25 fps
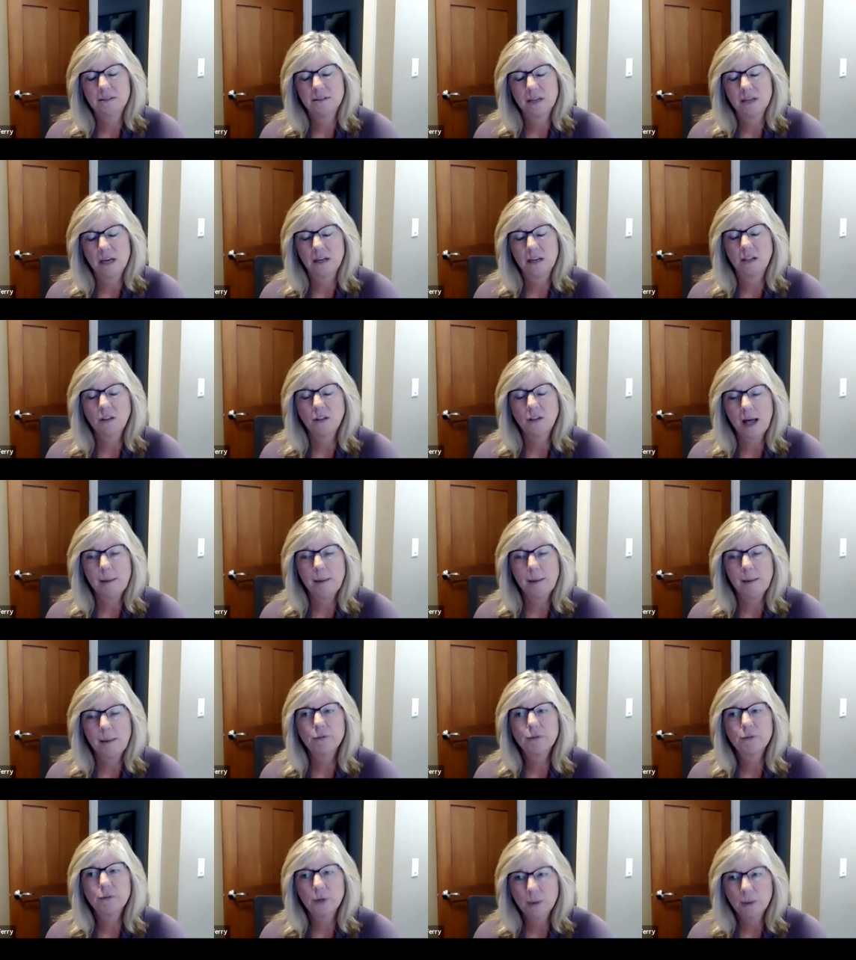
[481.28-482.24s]
done a lot more
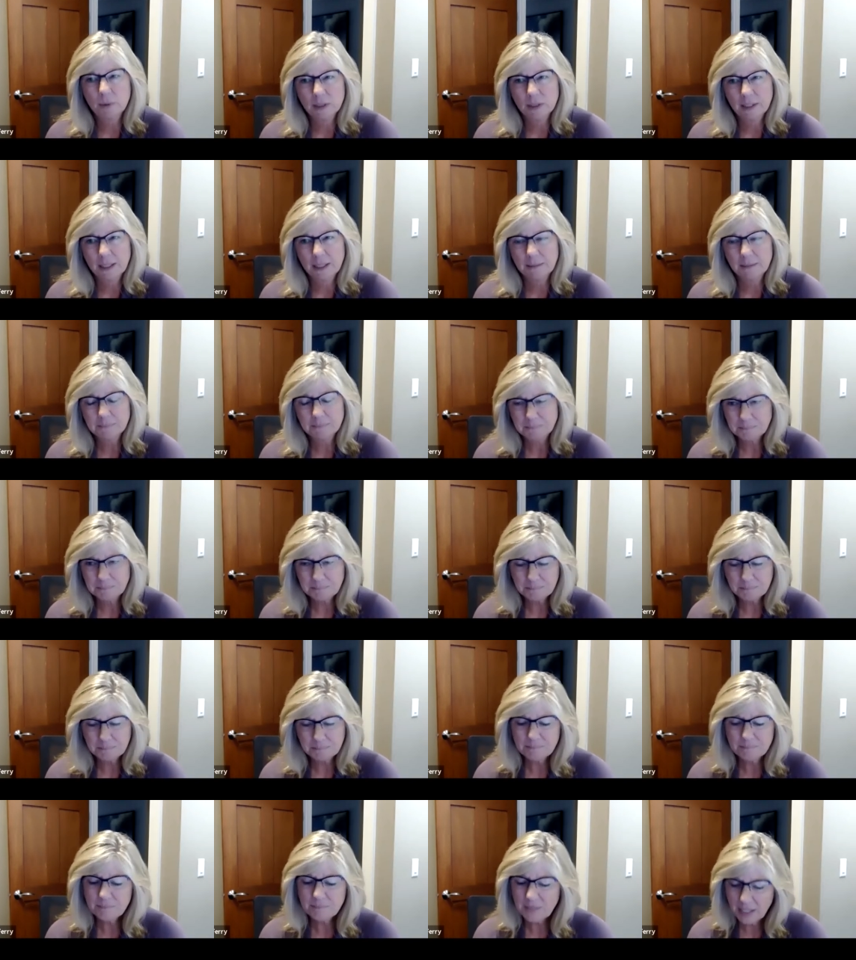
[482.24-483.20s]
frequently
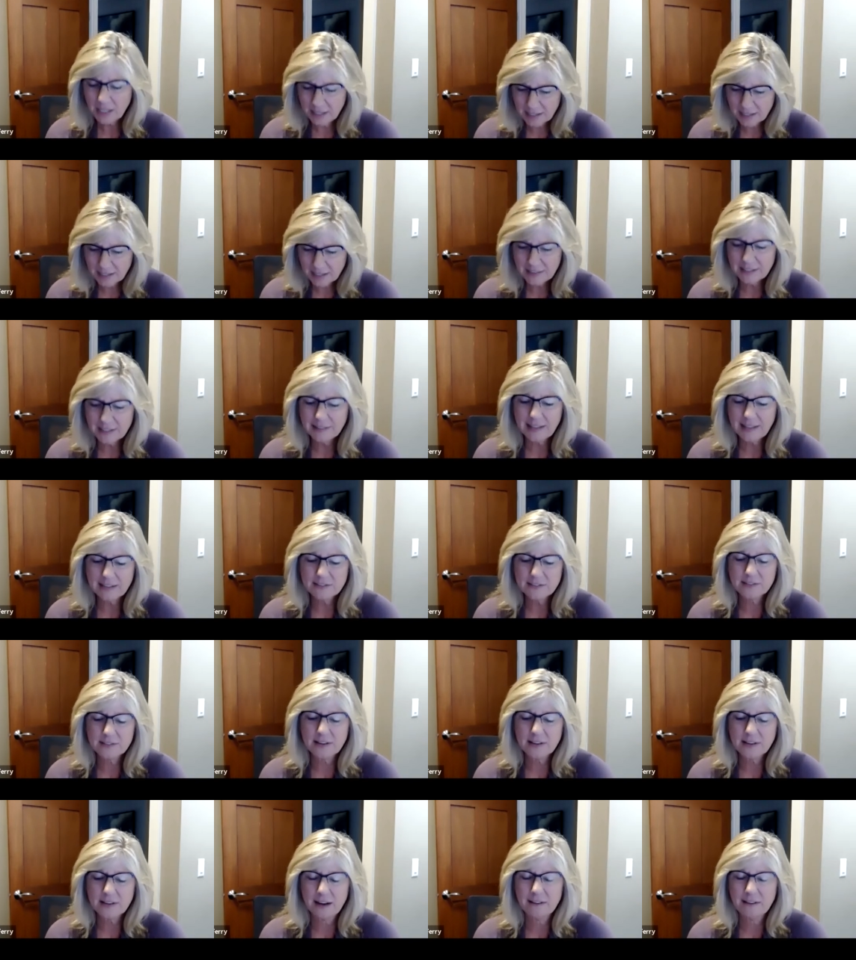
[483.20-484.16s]
and i think
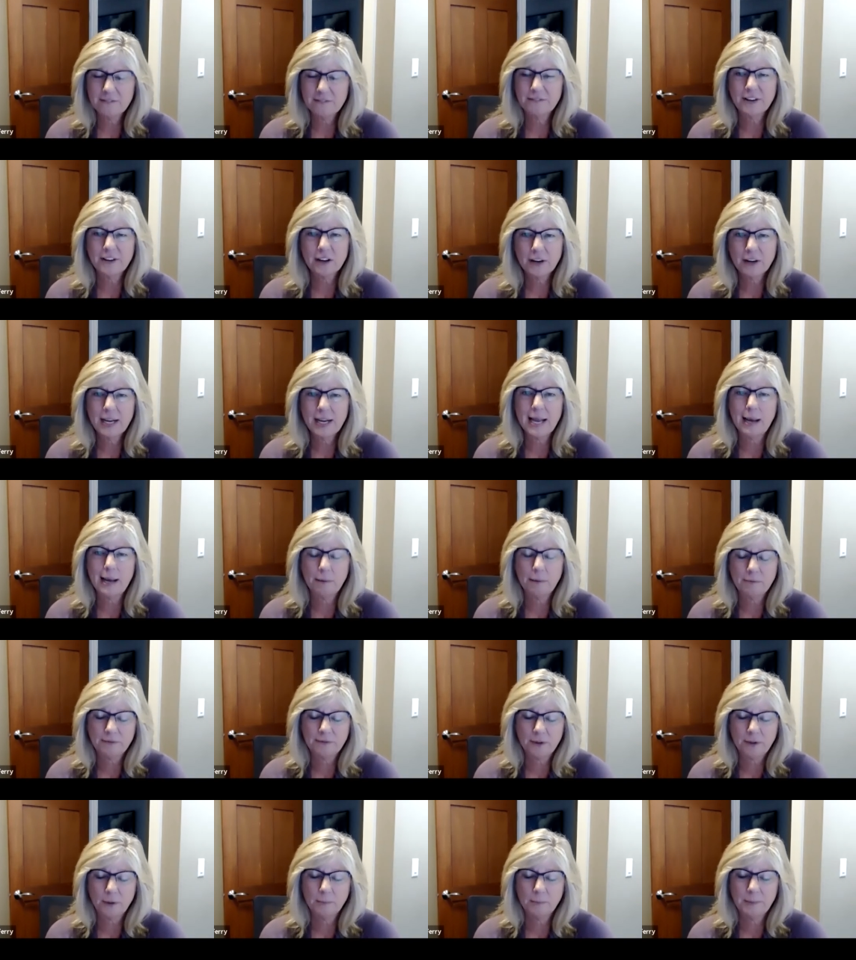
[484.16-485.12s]
that's uh, very
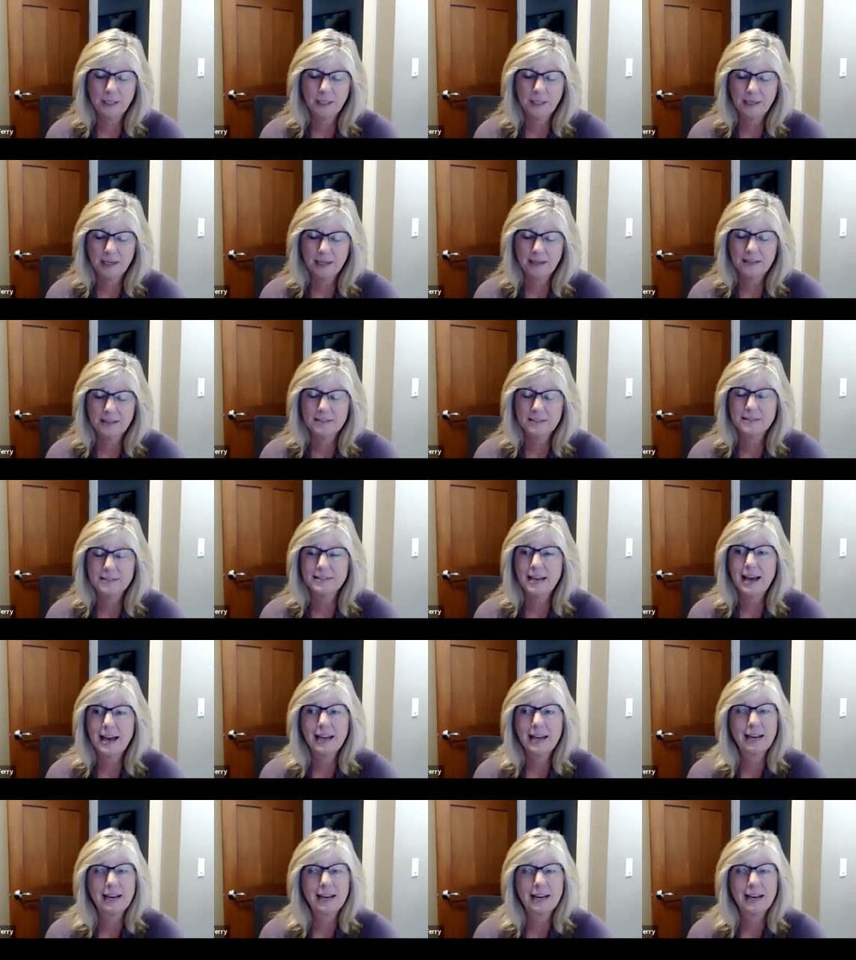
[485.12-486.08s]
helpful because
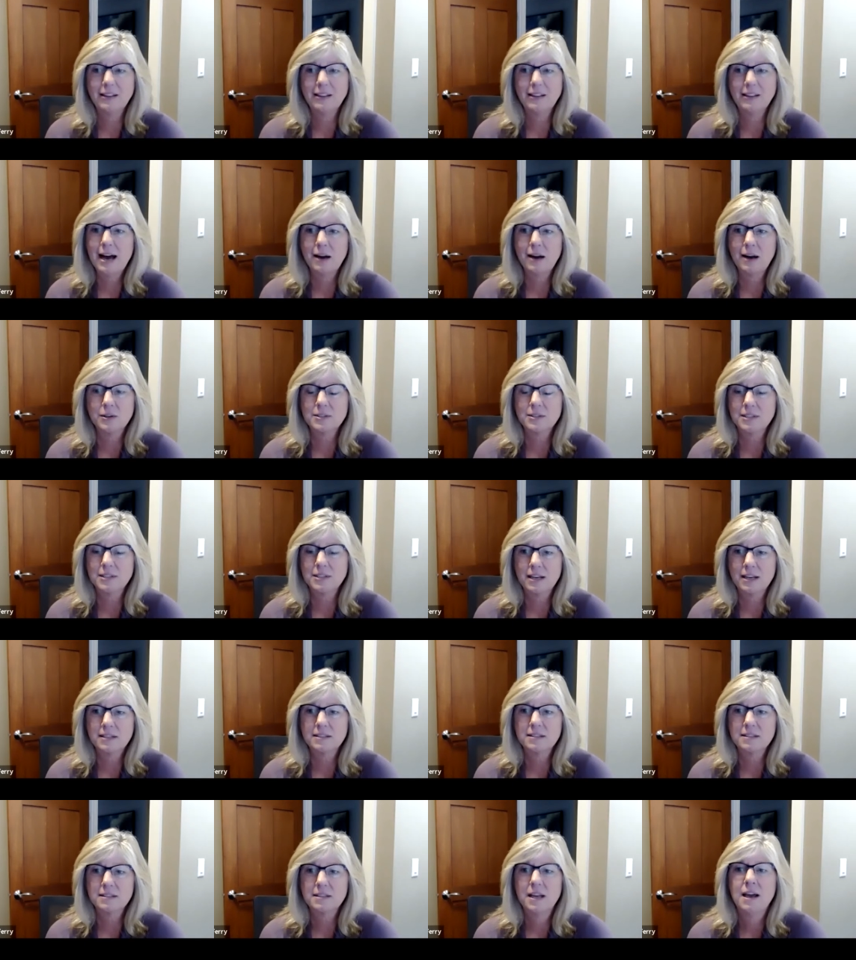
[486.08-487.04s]
that allows
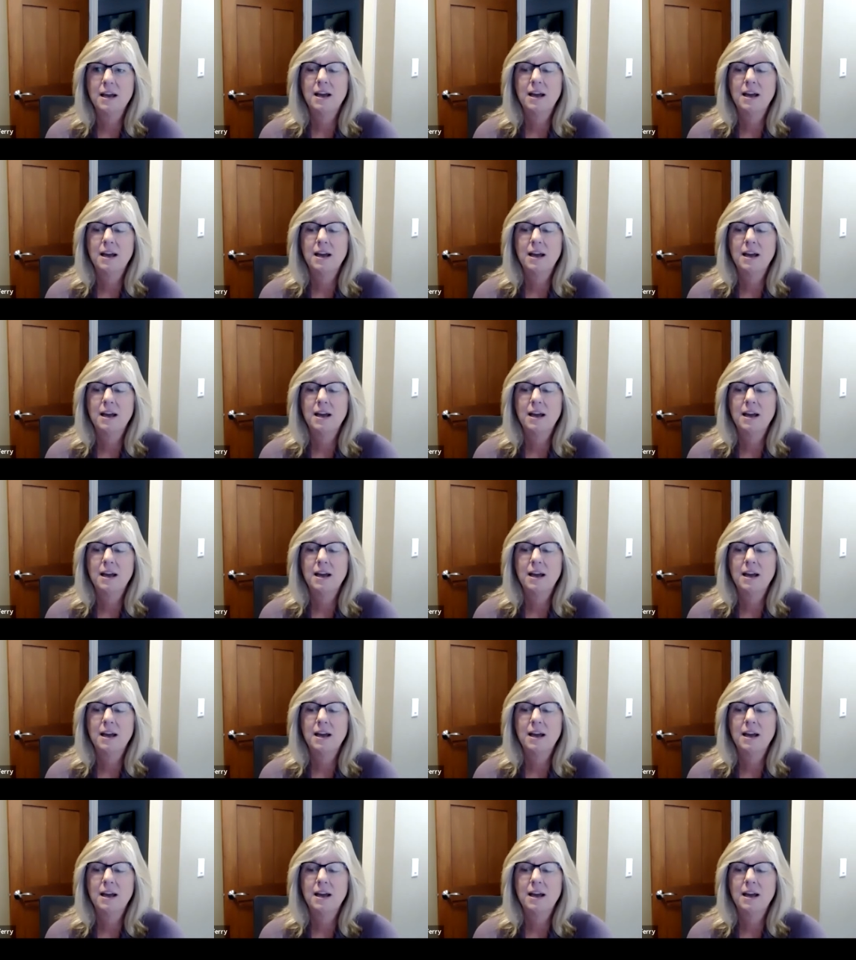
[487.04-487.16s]
us